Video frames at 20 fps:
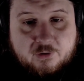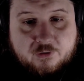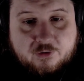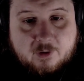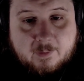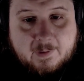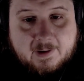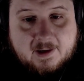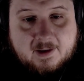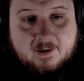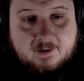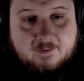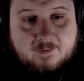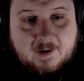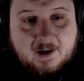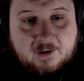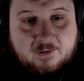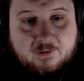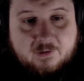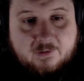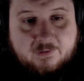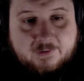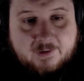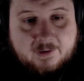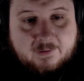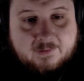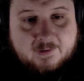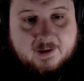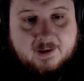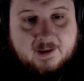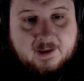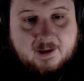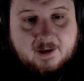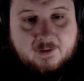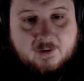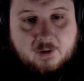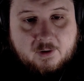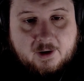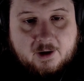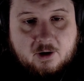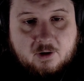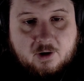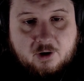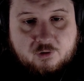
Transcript: Sibick in advance of the sentencing and any other letter